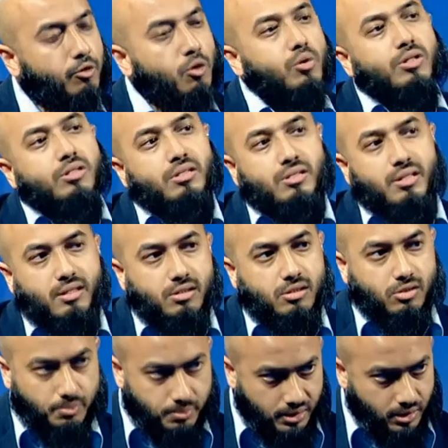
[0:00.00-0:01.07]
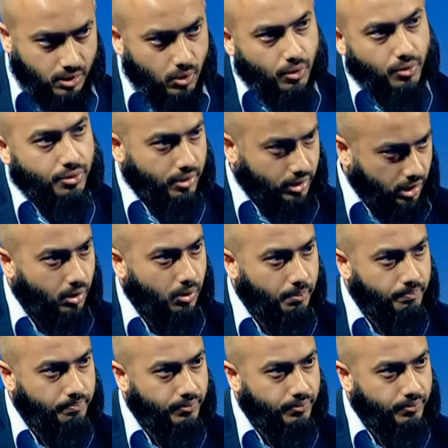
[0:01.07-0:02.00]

focus tends to be on the girl.